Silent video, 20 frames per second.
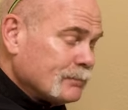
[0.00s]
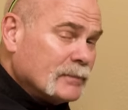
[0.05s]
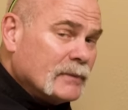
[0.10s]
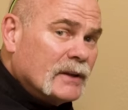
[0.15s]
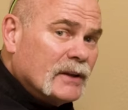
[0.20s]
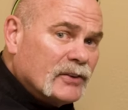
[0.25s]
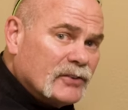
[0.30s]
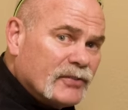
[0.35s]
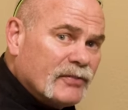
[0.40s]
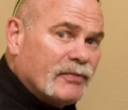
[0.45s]

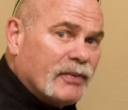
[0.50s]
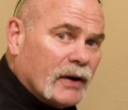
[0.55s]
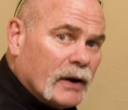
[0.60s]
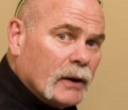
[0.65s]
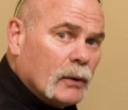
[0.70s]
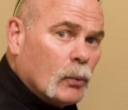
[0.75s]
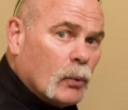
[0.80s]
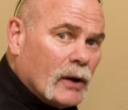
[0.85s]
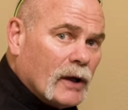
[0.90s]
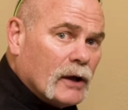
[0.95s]
it's
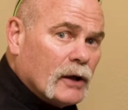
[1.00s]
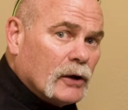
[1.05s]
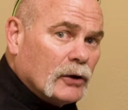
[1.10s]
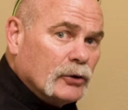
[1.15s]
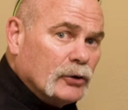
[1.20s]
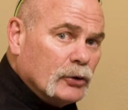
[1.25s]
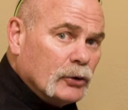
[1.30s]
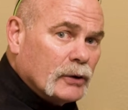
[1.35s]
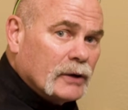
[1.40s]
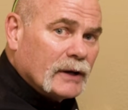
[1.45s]
very well
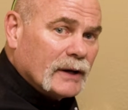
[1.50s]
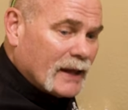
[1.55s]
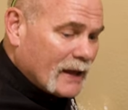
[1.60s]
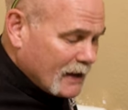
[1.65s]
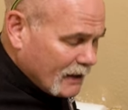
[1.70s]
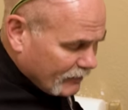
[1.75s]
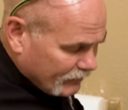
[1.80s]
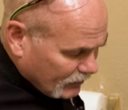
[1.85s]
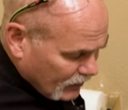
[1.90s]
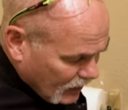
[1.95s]
you could
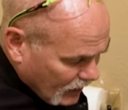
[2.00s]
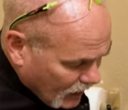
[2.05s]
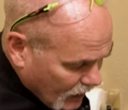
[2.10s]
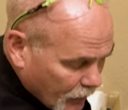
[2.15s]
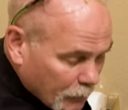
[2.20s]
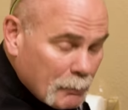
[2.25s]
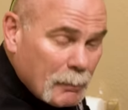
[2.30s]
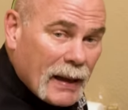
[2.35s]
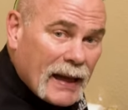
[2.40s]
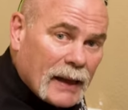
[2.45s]
have
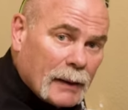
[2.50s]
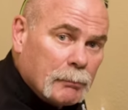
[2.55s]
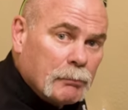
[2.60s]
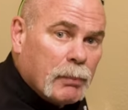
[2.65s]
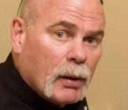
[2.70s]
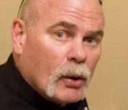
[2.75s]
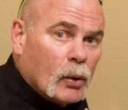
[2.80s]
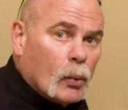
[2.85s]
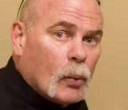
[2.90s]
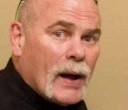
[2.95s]
a bad
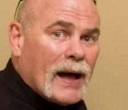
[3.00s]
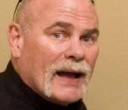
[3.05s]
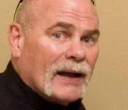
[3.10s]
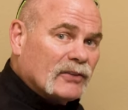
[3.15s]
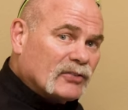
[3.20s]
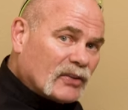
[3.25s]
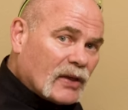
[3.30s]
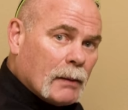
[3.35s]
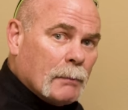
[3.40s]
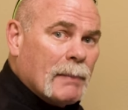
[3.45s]
bowl
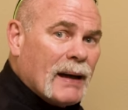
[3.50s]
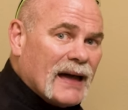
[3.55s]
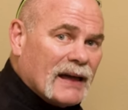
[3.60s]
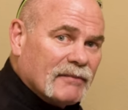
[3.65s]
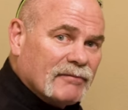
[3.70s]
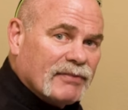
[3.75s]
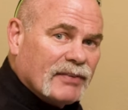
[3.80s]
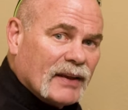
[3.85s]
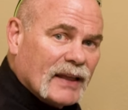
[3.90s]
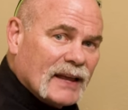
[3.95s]
wax, a
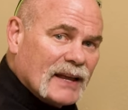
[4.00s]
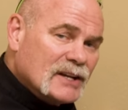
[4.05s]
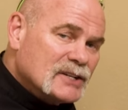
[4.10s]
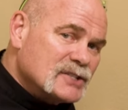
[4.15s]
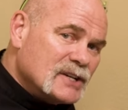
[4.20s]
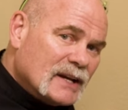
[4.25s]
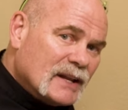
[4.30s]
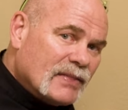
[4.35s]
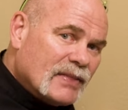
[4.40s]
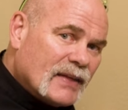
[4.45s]
bad
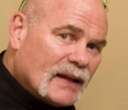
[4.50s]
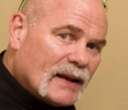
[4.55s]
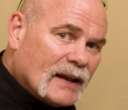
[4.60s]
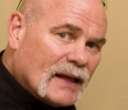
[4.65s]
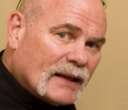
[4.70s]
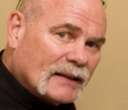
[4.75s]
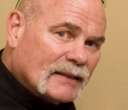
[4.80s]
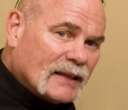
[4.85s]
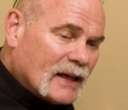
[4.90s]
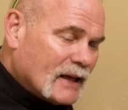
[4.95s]
flange, anything
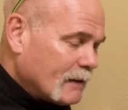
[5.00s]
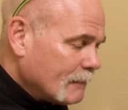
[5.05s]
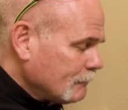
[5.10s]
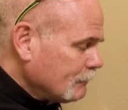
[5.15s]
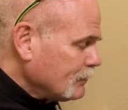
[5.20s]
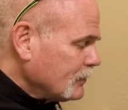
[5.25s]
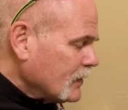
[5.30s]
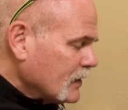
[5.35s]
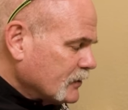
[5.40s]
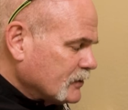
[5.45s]
like that.
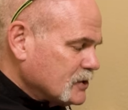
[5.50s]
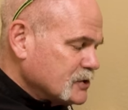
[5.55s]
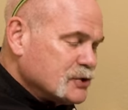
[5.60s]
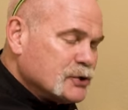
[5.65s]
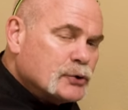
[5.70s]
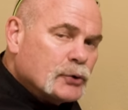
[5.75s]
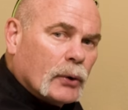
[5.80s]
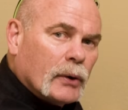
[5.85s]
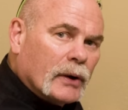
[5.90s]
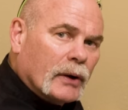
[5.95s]
Did
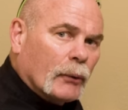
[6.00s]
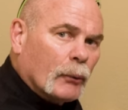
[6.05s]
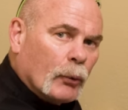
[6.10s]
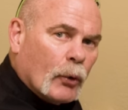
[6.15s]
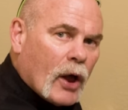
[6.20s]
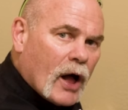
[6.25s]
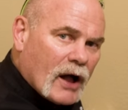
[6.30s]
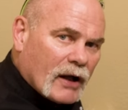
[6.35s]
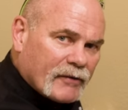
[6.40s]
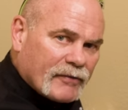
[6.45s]
your toilet
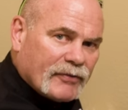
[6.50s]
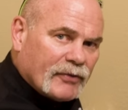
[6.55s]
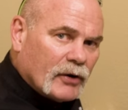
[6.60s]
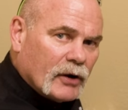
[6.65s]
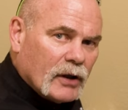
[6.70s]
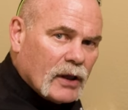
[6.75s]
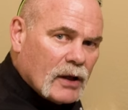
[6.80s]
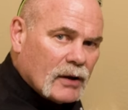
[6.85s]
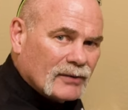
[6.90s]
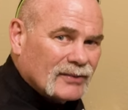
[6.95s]
rock for
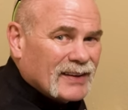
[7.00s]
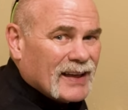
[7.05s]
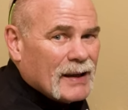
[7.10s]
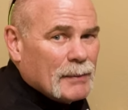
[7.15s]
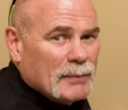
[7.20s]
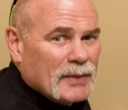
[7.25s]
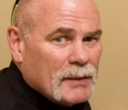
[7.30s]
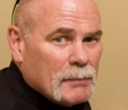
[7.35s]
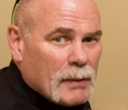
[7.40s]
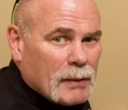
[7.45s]
a long
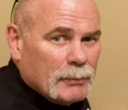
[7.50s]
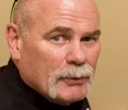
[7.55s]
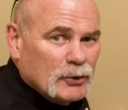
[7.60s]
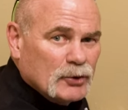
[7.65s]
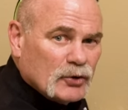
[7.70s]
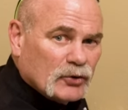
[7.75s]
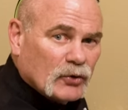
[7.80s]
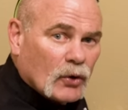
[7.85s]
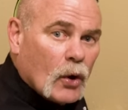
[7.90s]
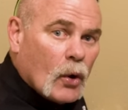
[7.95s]
time and then maybe you
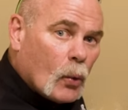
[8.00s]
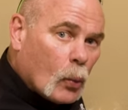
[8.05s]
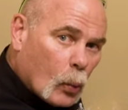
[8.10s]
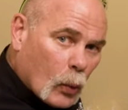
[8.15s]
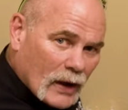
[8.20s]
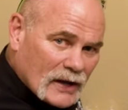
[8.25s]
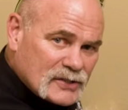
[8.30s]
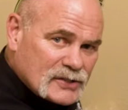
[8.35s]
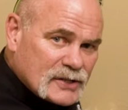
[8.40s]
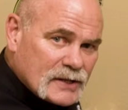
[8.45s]
just
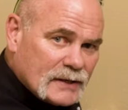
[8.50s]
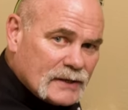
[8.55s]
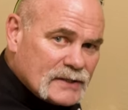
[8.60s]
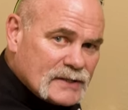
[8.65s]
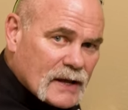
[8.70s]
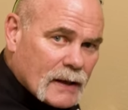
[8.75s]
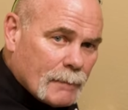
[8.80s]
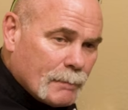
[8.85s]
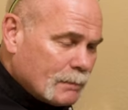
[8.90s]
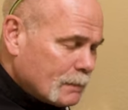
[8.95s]
wedged it or
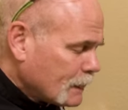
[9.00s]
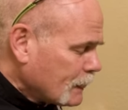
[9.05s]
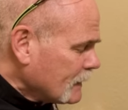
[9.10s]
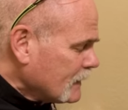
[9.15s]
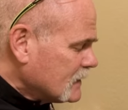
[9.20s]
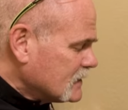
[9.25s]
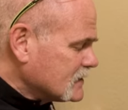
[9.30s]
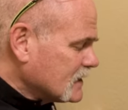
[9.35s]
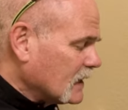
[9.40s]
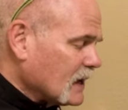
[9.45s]
something?
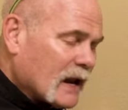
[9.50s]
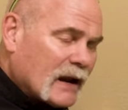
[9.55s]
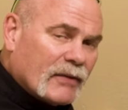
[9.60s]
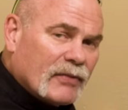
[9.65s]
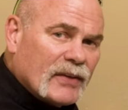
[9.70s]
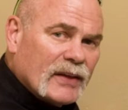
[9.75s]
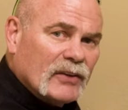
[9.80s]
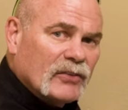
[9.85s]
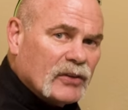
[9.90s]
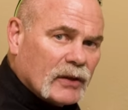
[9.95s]
There's a lot
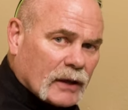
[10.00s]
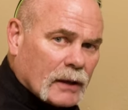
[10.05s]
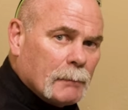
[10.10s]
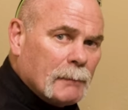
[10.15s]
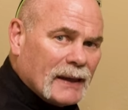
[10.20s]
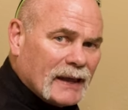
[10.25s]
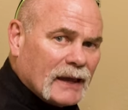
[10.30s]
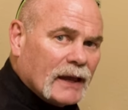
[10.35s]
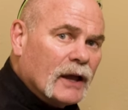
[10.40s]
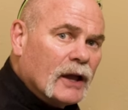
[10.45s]
of things that can
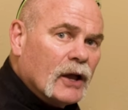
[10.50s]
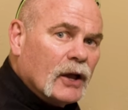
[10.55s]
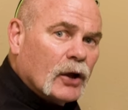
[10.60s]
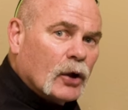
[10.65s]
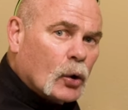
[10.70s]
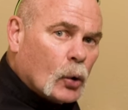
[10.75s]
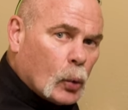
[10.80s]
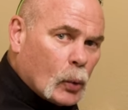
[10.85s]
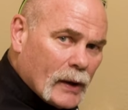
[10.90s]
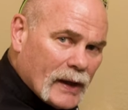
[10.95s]
make it
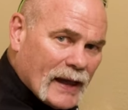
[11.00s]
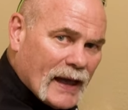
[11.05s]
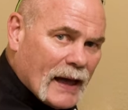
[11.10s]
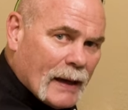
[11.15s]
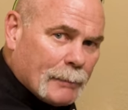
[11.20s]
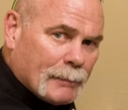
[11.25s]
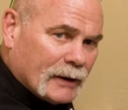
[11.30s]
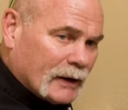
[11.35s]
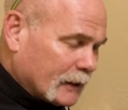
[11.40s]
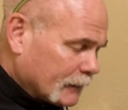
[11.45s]
quit
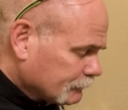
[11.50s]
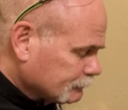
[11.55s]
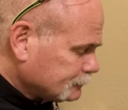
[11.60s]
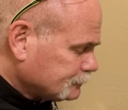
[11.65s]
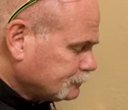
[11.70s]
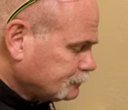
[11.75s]
happening.